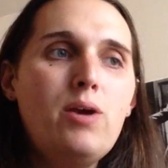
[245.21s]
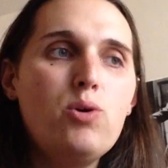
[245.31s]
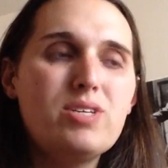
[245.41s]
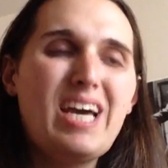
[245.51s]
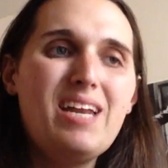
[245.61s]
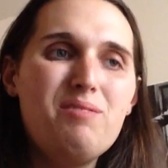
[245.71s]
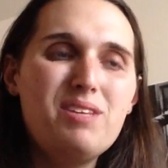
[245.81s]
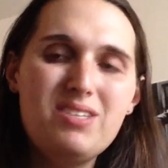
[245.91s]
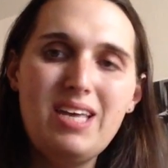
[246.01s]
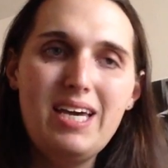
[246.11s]
who is kind of
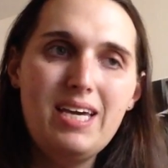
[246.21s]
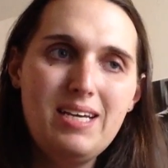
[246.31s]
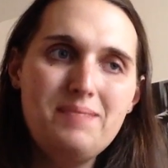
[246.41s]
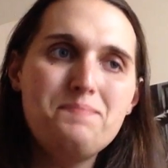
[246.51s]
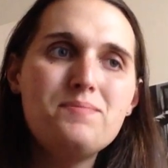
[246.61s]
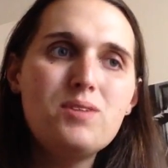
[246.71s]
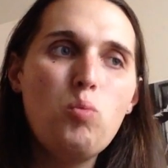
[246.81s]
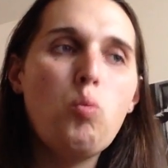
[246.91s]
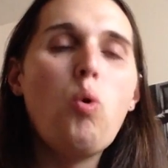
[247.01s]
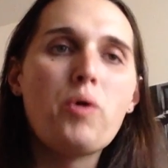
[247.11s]
this like
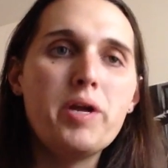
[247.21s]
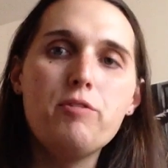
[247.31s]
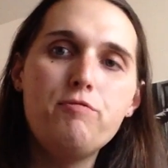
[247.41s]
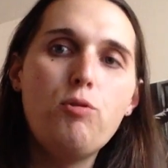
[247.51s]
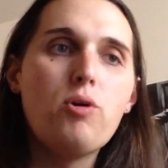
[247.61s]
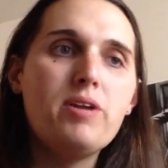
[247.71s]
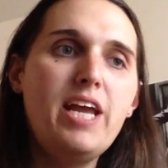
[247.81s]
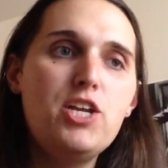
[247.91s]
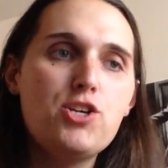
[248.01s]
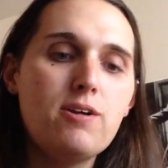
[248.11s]
warrior for
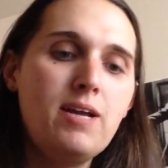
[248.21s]
nature.